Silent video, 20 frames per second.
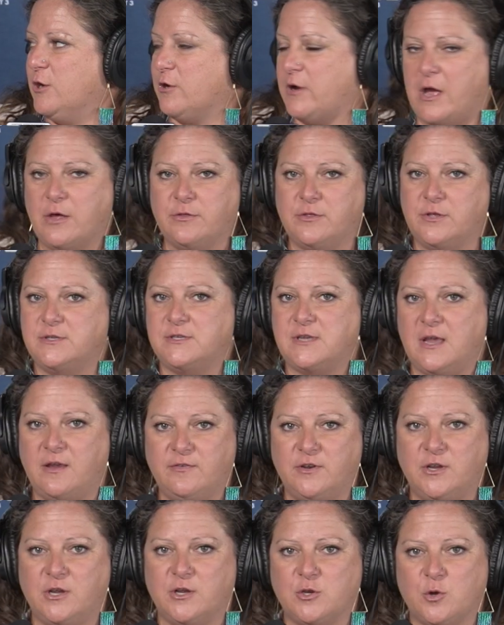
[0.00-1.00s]
your health and
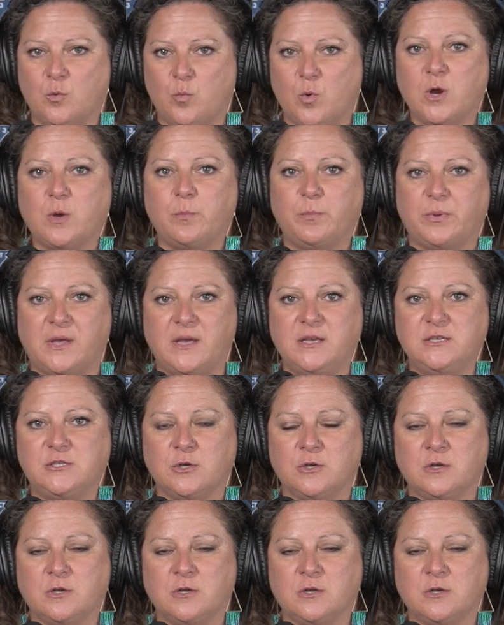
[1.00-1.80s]
safety in your workplace.